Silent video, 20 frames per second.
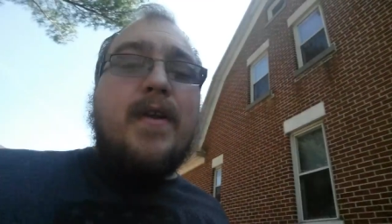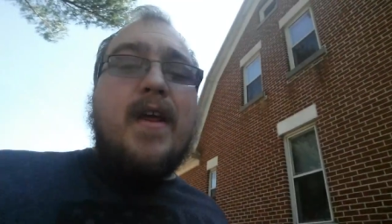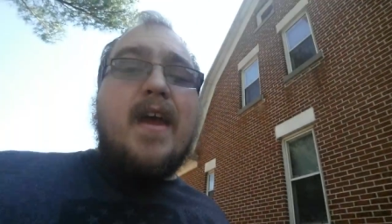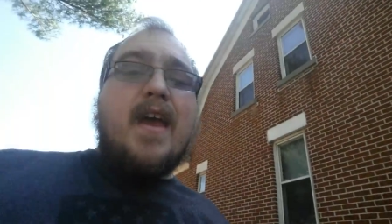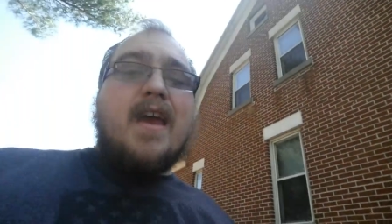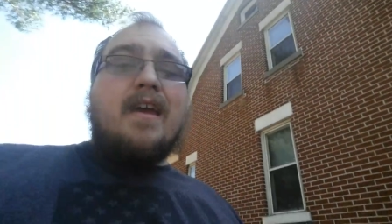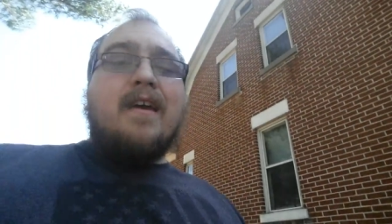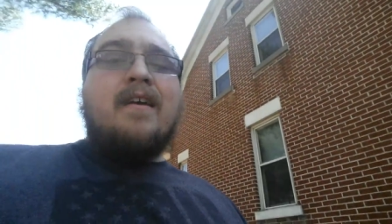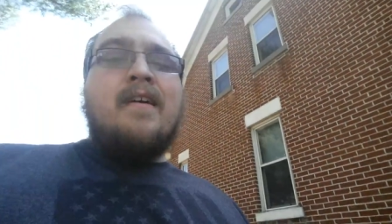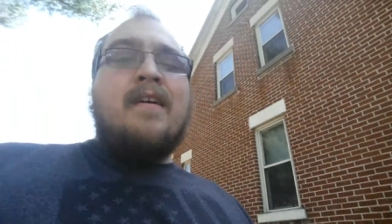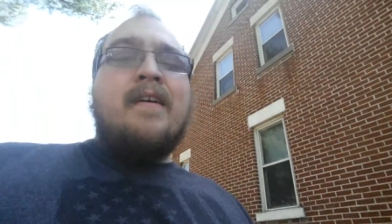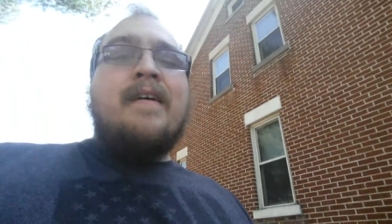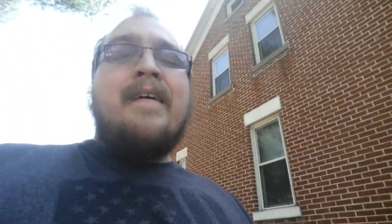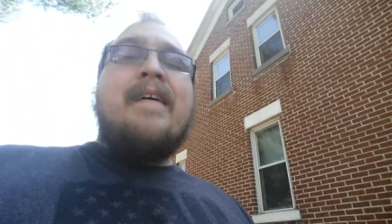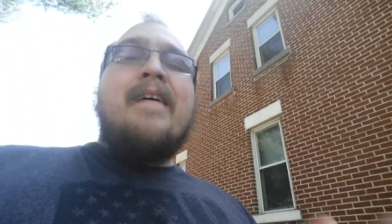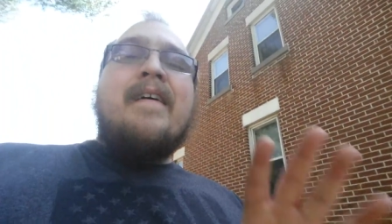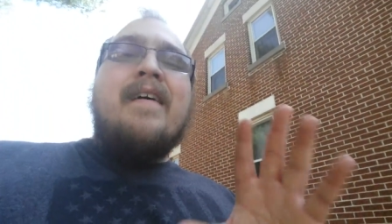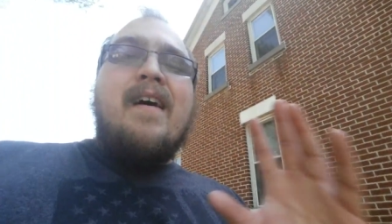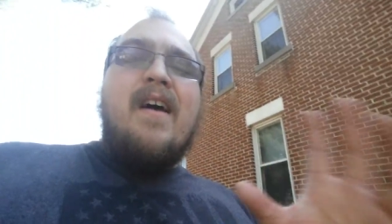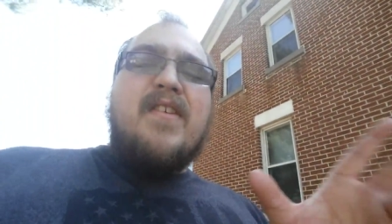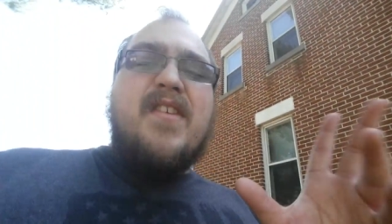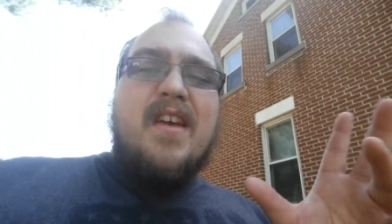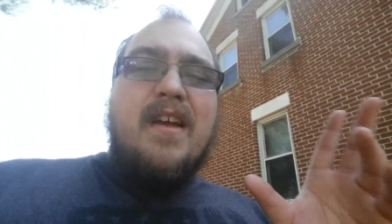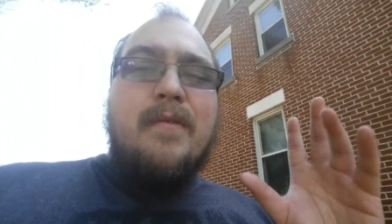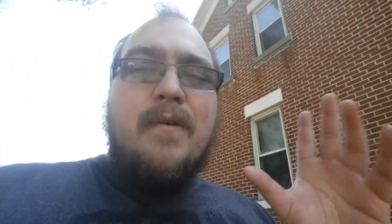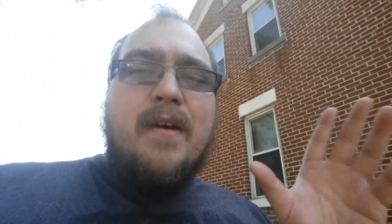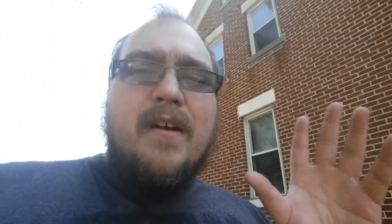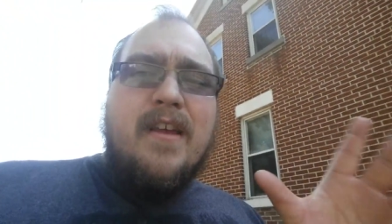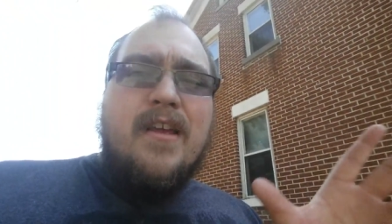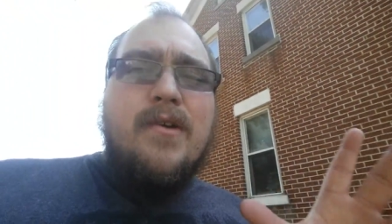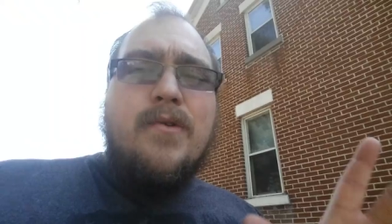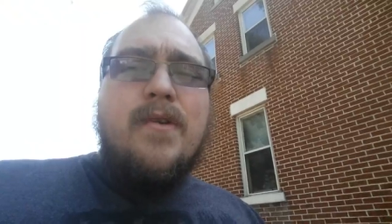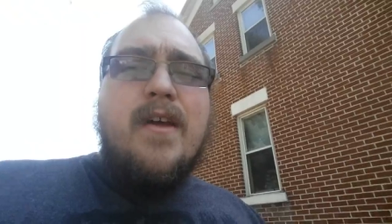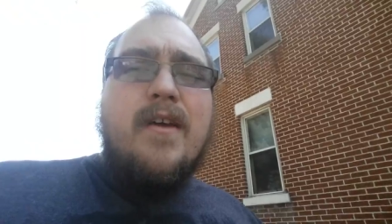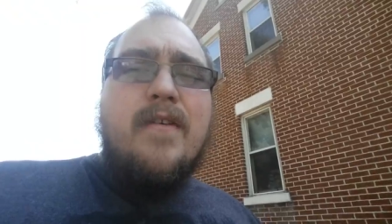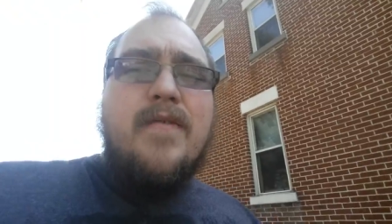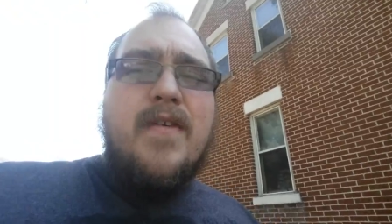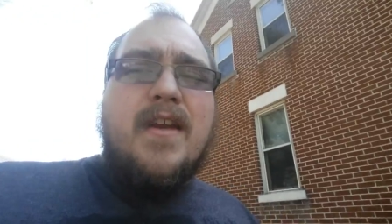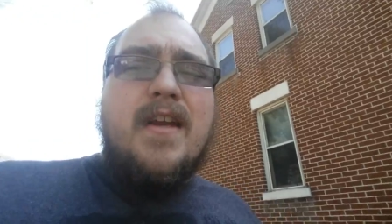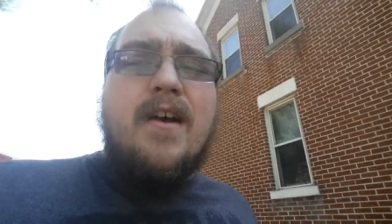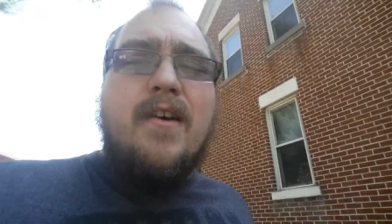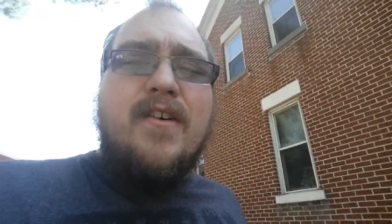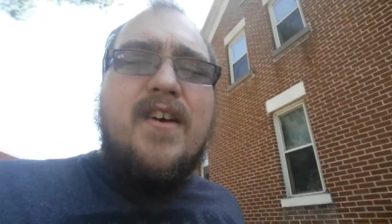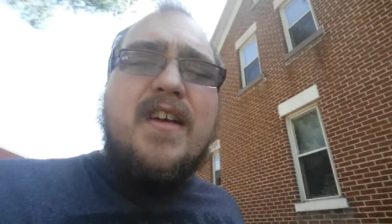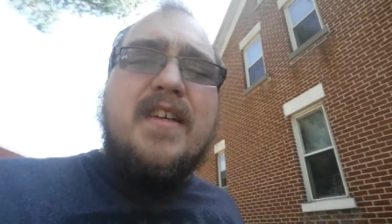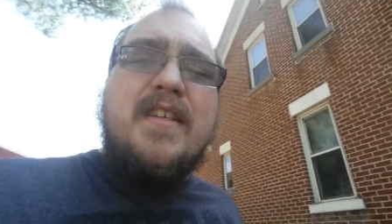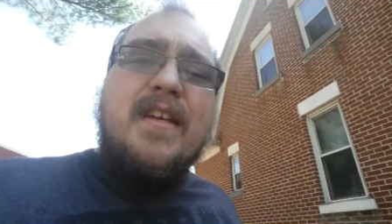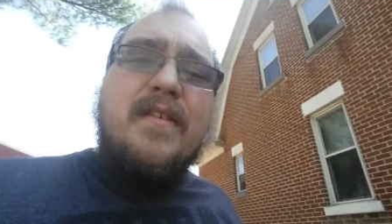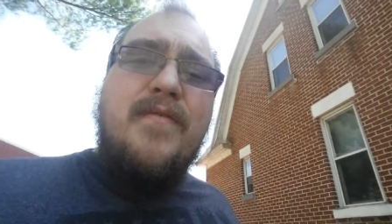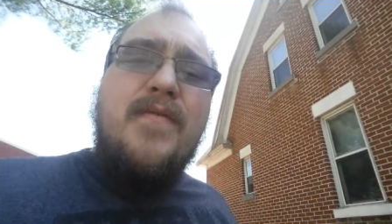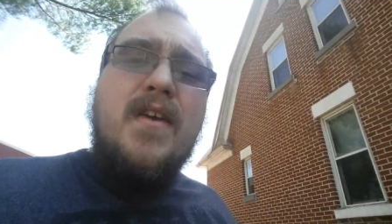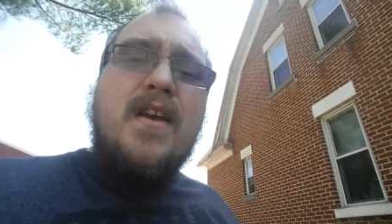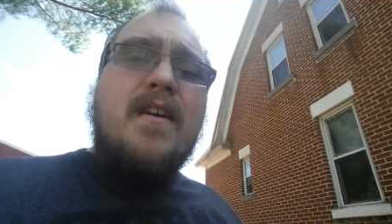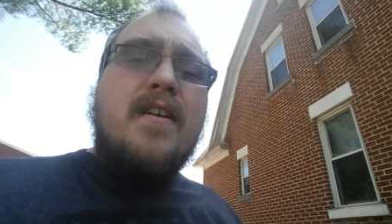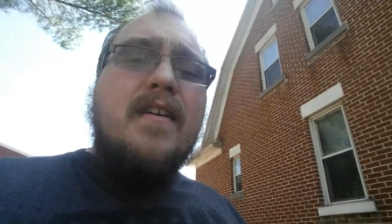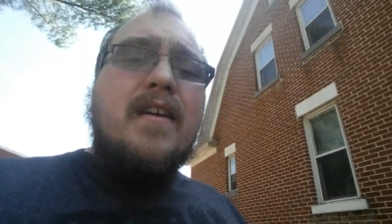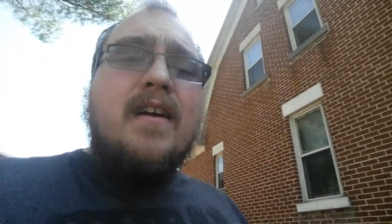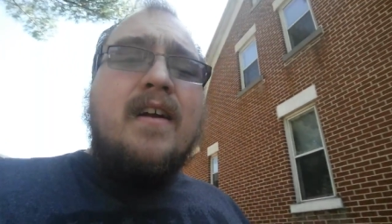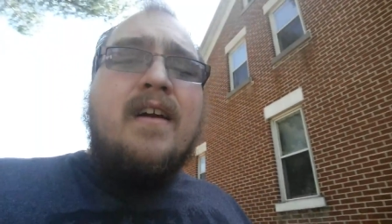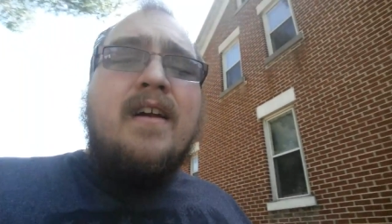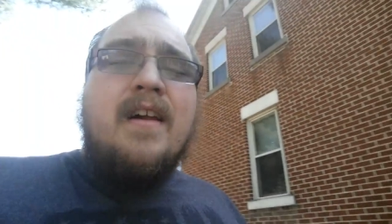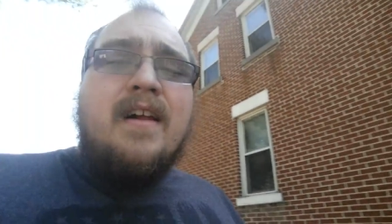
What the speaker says: I was thinking about a Q&A video, because I figured,